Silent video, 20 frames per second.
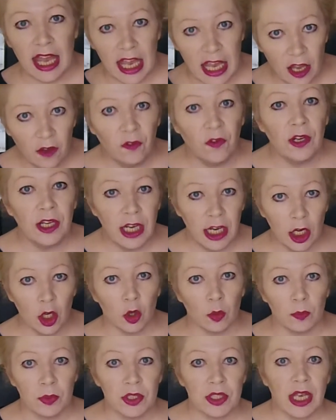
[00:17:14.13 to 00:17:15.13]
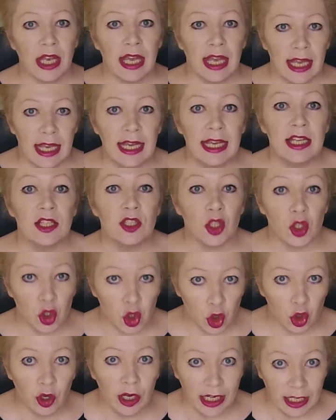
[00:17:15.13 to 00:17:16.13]
If it helps, here's a
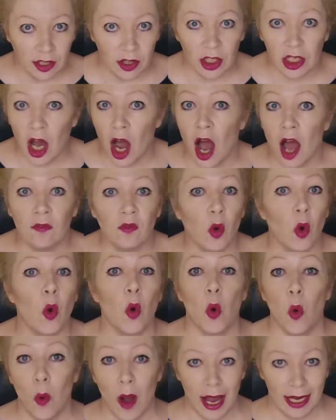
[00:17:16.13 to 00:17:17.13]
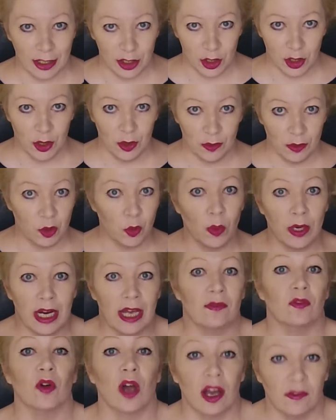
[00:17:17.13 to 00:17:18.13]
trick that I've always used
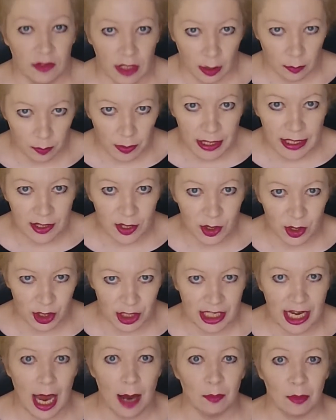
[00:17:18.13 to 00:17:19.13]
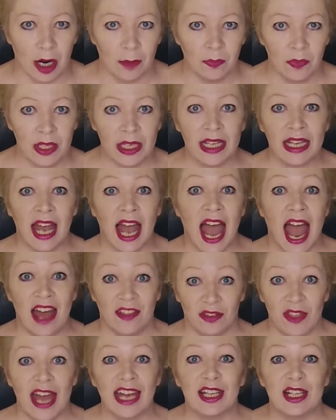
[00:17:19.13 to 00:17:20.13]
whenever I've done pieces to camera,
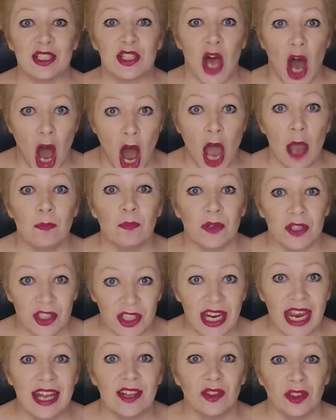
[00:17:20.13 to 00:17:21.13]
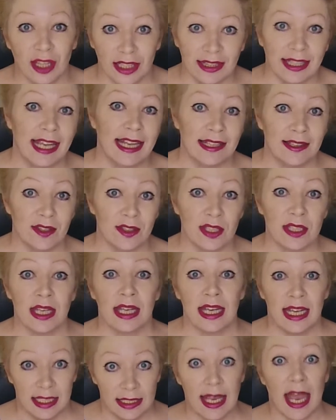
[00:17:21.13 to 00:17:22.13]
and that is I pretend the lens
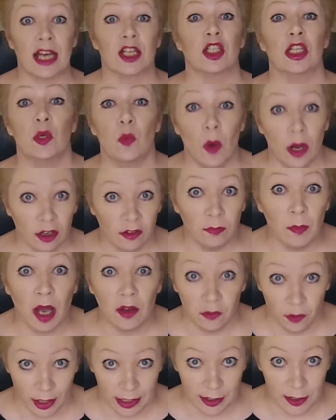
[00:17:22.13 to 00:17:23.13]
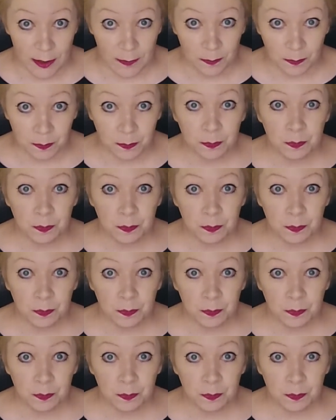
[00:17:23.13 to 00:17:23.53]
is actually one of my friends,